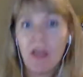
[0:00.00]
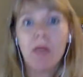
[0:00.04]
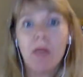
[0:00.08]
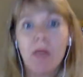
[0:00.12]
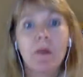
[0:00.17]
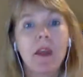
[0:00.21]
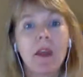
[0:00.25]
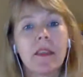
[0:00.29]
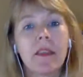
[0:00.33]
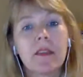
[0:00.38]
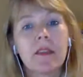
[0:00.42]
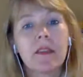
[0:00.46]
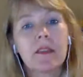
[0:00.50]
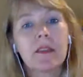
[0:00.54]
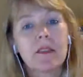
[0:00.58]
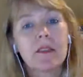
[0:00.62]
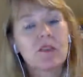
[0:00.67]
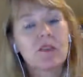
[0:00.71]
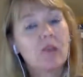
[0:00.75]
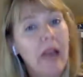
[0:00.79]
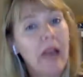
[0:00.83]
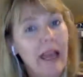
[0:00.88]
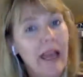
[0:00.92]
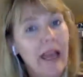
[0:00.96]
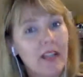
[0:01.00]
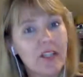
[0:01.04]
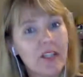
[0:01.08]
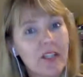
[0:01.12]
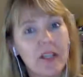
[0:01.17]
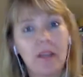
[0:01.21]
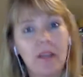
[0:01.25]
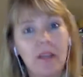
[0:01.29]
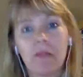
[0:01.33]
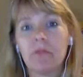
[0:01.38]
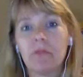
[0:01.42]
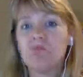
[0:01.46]
But the
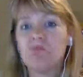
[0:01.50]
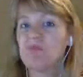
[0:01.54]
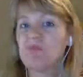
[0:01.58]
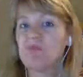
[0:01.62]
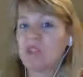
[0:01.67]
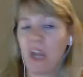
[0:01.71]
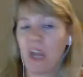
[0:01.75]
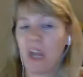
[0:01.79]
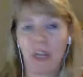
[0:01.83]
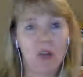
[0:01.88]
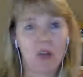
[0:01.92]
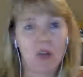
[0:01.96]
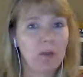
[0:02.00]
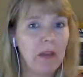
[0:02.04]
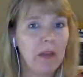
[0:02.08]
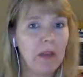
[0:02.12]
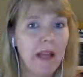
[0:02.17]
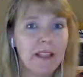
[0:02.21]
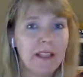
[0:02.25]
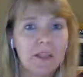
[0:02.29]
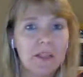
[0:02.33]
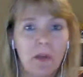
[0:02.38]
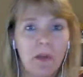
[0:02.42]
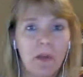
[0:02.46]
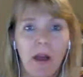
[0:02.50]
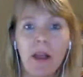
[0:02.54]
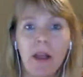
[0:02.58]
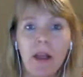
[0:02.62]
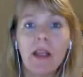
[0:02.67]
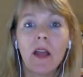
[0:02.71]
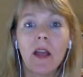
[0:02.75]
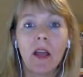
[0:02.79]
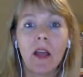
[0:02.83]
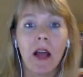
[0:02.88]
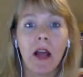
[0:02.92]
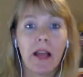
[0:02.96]
strategy of checking your blind spot
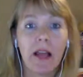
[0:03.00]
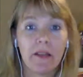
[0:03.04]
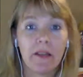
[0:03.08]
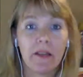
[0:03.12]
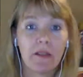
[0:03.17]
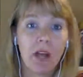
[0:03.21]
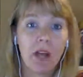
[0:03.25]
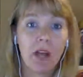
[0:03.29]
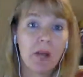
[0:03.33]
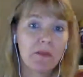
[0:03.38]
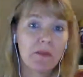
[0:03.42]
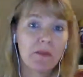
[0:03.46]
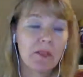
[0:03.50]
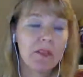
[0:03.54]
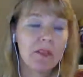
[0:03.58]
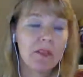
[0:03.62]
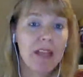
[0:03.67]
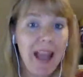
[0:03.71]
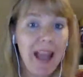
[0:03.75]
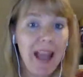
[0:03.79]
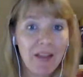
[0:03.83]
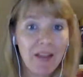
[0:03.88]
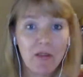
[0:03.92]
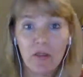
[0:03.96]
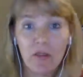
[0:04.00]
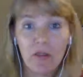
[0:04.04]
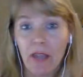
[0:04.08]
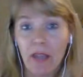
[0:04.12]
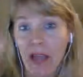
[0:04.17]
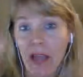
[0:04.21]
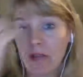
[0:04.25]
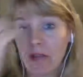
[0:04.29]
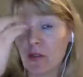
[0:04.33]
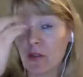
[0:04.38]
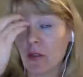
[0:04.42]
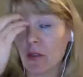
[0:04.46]
kind of comes naturally
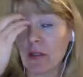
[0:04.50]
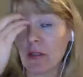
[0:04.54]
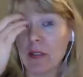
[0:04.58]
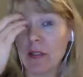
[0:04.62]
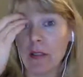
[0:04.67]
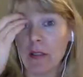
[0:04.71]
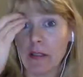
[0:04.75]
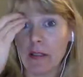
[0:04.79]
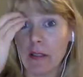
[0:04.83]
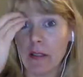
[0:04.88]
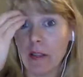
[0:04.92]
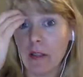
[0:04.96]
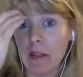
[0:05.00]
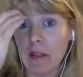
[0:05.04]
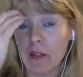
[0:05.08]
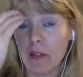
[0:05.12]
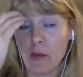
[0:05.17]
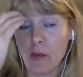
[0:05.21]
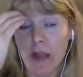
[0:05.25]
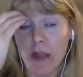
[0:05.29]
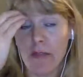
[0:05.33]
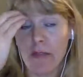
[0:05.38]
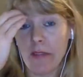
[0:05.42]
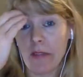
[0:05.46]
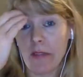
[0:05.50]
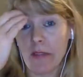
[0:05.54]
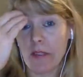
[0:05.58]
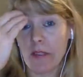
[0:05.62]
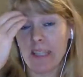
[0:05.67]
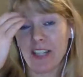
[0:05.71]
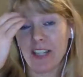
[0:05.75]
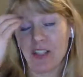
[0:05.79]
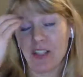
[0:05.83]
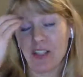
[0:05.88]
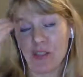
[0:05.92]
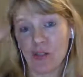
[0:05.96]
after a, a, a driving a
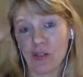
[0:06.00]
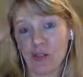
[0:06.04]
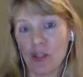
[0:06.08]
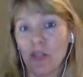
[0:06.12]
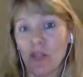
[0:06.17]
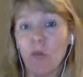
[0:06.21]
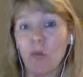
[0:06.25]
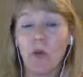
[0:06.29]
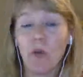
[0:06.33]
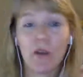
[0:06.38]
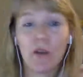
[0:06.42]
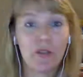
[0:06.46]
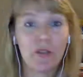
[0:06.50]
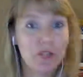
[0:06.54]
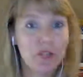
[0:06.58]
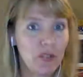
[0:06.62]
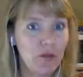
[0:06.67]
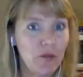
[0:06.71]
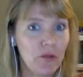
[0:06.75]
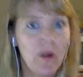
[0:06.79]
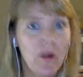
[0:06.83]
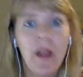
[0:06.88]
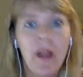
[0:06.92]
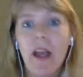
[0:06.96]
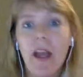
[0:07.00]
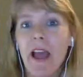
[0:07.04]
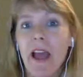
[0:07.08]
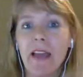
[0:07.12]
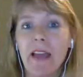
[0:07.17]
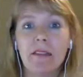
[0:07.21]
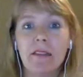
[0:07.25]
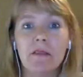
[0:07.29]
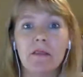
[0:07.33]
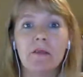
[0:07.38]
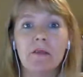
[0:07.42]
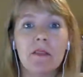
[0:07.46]
session or one or two.
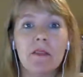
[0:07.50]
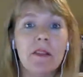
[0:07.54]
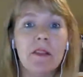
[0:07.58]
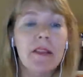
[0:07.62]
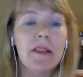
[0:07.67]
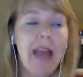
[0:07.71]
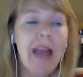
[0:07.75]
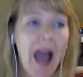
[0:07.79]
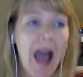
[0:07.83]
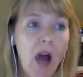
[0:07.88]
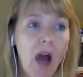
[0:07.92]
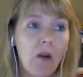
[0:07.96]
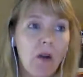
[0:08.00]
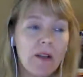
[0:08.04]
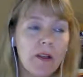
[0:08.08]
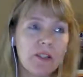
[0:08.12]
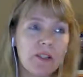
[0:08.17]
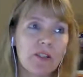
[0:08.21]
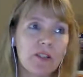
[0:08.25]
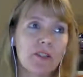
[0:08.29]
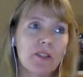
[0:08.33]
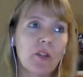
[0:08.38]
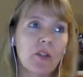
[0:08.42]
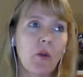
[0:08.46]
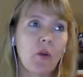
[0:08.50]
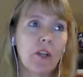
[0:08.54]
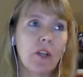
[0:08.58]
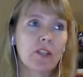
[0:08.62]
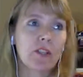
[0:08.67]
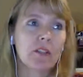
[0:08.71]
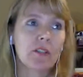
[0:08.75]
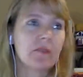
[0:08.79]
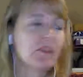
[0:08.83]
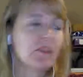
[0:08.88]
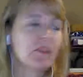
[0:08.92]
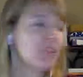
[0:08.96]
And now it's just a
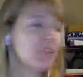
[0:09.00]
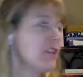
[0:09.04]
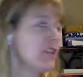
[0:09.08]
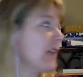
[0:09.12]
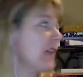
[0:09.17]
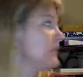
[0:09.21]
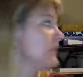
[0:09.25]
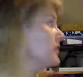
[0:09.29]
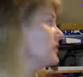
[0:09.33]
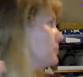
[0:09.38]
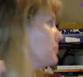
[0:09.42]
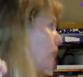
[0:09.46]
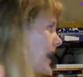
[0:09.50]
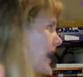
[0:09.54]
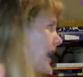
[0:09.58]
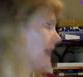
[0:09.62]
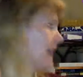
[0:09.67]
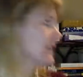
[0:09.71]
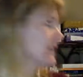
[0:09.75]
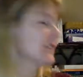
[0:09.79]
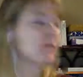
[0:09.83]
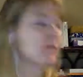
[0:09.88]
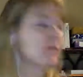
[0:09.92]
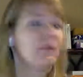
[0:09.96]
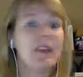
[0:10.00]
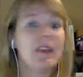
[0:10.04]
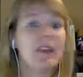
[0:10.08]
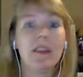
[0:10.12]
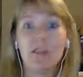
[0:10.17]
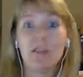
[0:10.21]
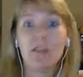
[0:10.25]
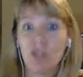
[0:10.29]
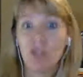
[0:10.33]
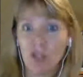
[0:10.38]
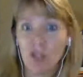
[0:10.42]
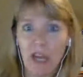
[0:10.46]
question of does she have enough practice be,
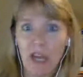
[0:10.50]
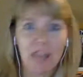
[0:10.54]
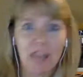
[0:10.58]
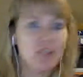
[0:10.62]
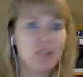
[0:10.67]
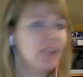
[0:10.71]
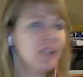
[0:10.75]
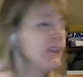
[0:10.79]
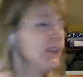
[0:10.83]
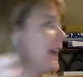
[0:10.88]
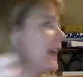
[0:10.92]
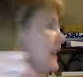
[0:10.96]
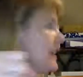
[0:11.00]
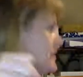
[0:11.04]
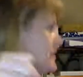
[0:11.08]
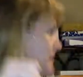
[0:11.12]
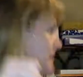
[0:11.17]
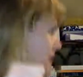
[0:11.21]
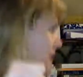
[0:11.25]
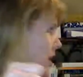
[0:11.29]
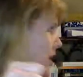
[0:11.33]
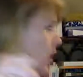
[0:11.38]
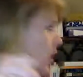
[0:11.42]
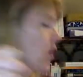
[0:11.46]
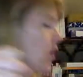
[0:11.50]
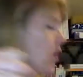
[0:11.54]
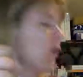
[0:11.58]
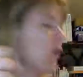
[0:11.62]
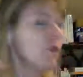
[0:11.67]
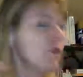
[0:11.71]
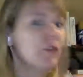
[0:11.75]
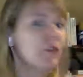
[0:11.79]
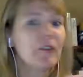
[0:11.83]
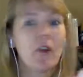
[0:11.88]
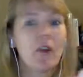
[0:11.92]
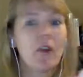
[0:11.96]
changing lanes
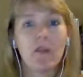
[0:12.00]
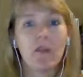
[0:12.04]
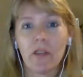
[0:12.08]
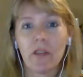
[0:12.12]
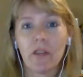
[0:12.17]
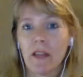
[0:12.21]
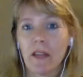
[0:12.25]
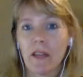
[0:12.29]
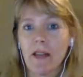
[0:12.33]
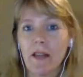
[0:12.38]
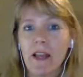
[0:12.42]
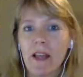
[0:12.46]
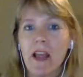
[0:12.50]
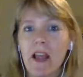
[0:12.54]
over and over again?